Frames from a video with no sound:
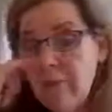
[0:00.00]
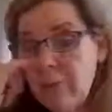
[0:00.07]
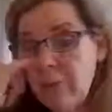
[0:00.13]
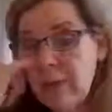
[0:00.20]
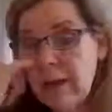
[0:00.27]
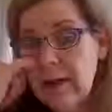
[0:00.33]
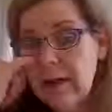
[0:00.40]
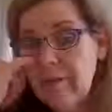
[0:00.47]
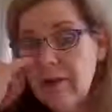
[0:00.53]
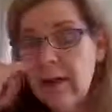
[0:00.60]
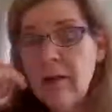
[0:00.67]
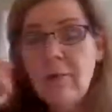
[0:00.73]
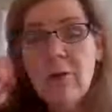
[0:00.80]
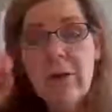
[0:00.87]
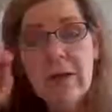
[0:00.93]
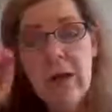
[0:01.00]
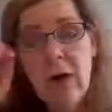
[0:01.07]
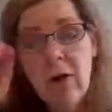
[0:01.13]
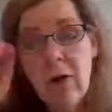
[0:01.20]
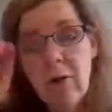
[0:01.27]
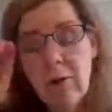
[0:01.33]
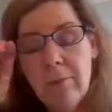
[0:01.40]
pretty available at
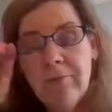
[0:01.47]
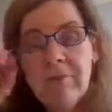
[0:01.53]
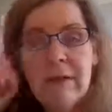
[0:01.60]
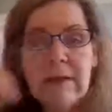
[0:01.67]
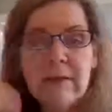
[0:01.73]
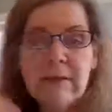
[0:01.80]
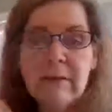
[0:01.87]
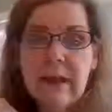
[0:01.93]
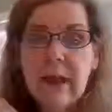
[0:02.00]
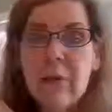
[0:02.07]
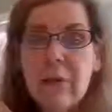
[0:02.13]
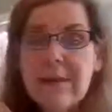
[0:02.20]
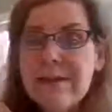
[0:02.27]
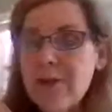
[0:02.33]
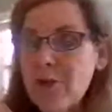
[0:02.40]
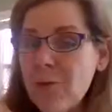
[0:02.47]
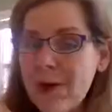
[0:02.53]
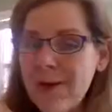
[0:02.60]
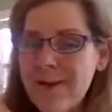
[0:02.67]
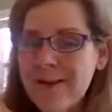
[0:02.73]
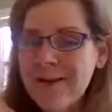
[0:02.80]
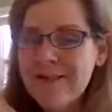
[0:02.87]
home: liquid
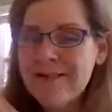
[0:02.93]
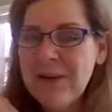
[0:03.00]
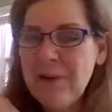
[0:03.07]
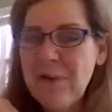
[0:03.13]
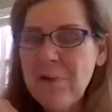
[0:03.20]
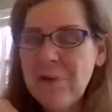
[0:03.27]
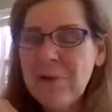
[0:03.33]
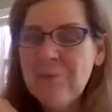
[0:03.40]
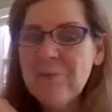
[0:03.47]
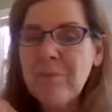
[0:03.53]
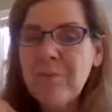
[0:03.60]
dishwashing soap